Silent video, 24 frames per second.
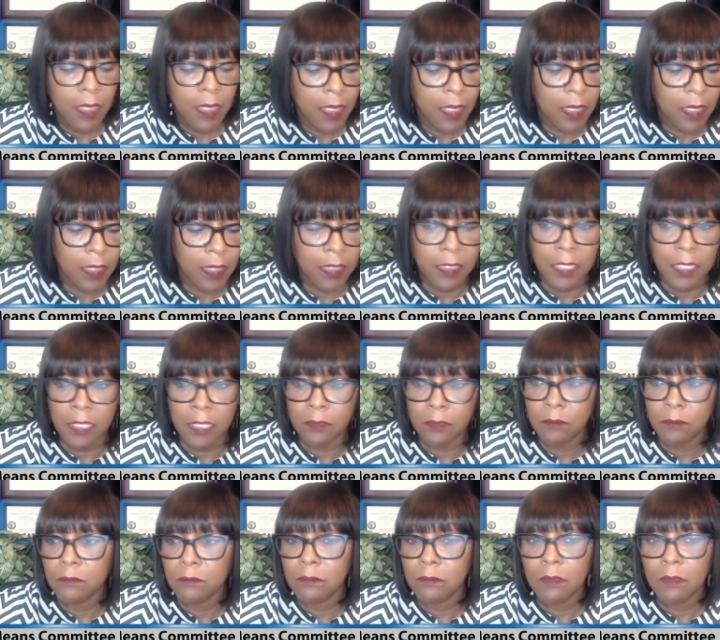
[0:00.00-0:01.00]

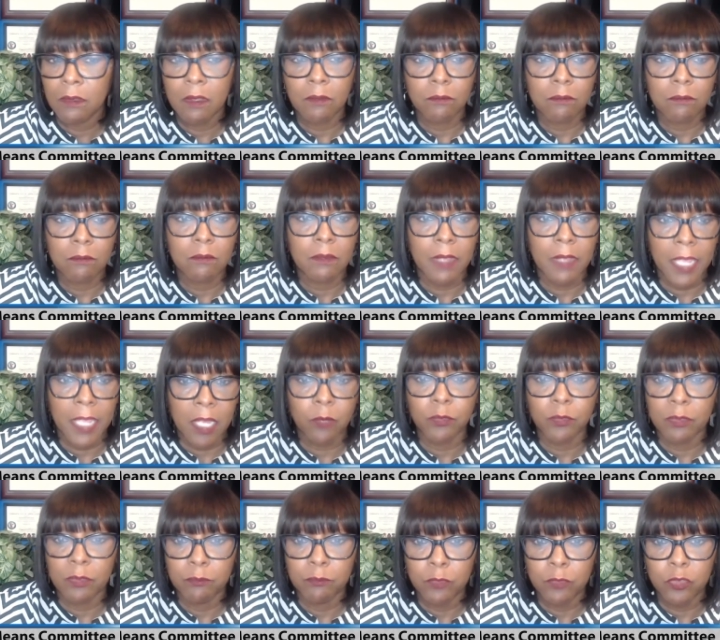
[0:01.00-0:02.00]
And now
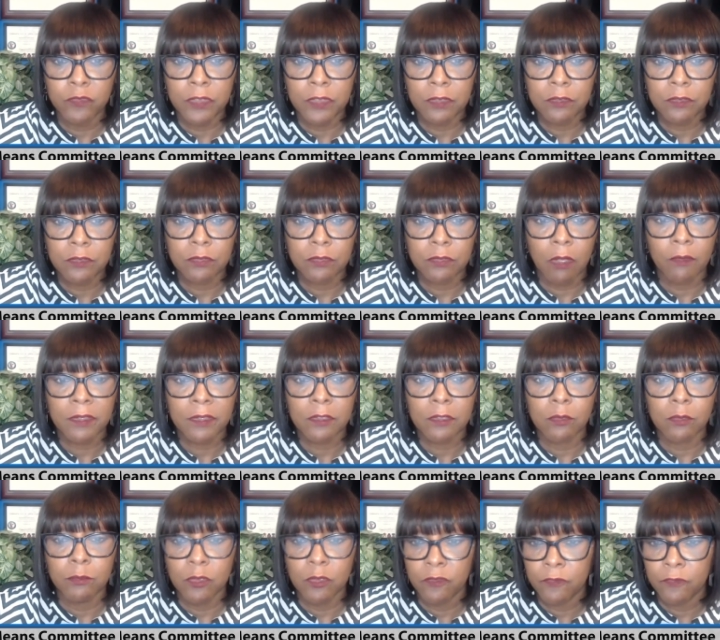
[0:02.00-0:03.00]
we're moving to
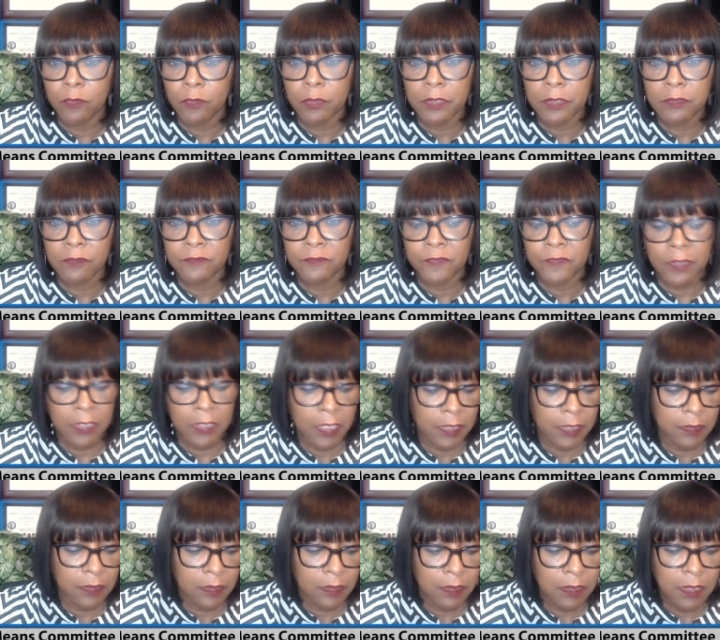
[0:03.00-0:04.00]
also move forward to
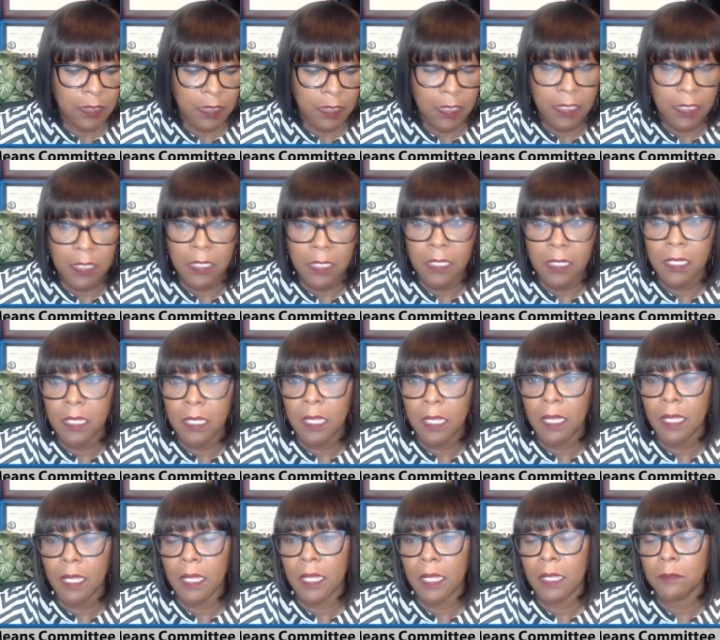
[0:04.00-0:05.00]
fund,
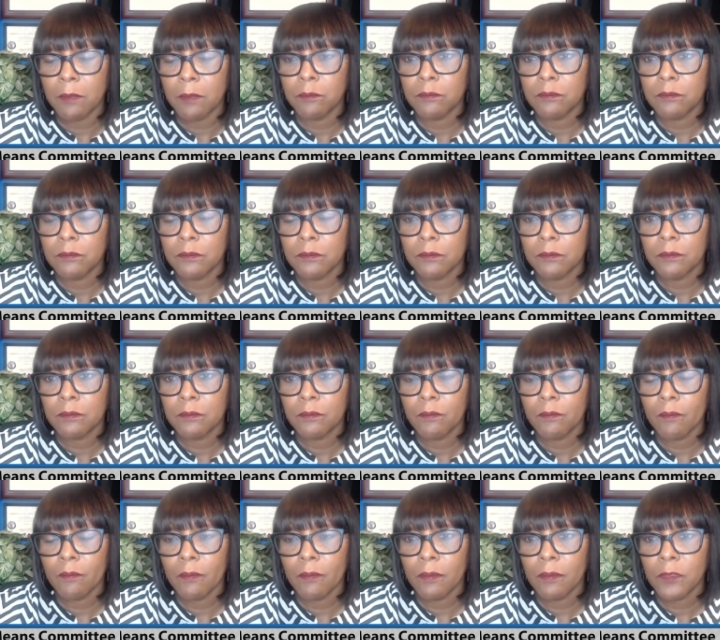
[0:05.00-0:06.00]
to
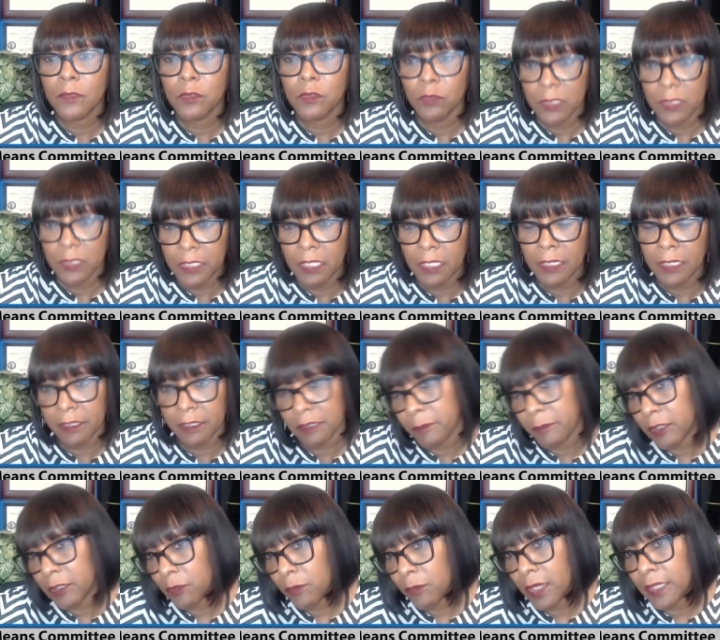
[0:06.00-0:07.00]
legalize
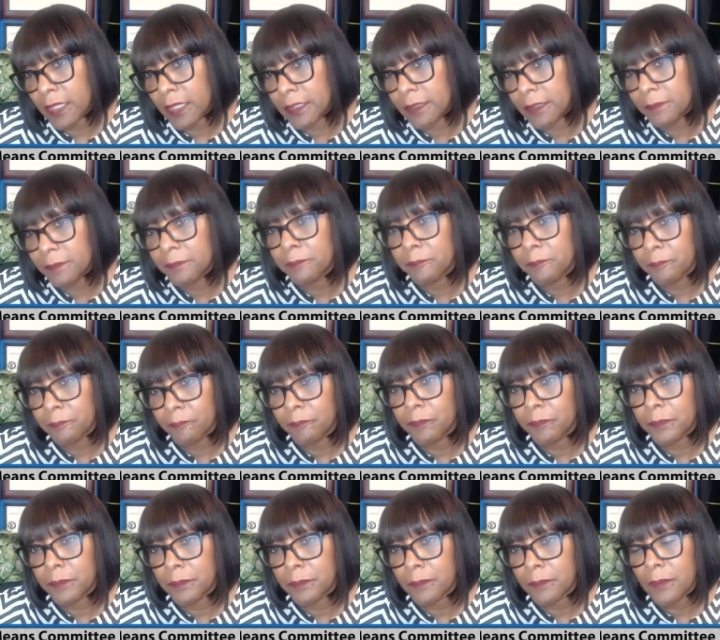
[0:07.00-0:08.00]
marijuana
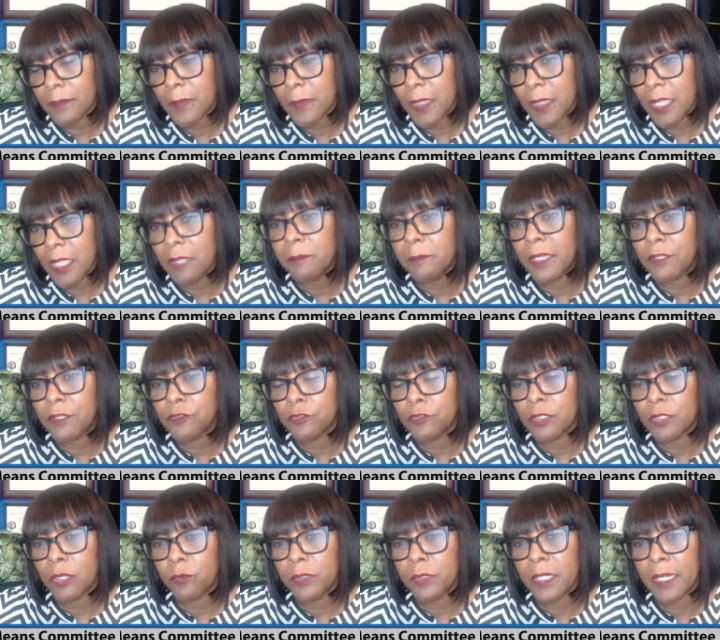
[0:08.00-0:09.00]
and make
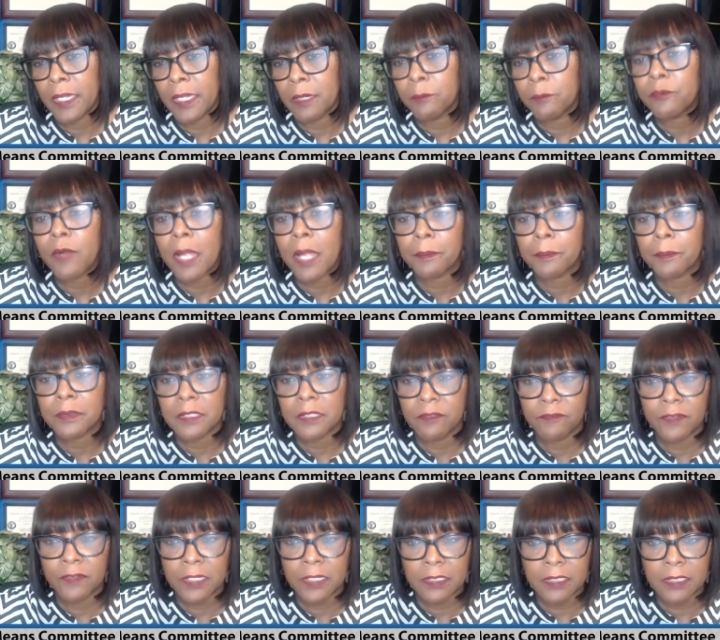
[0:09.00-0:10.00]
sure that we can properly
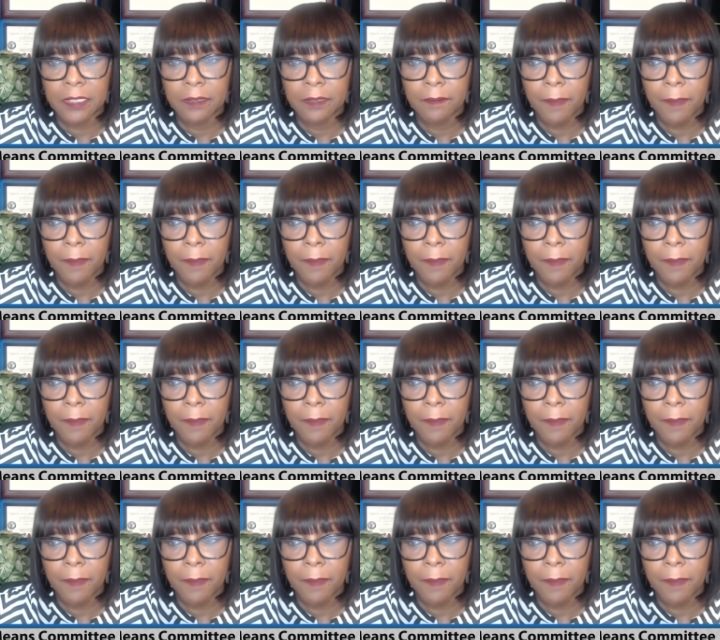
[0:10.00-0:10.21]
fund it.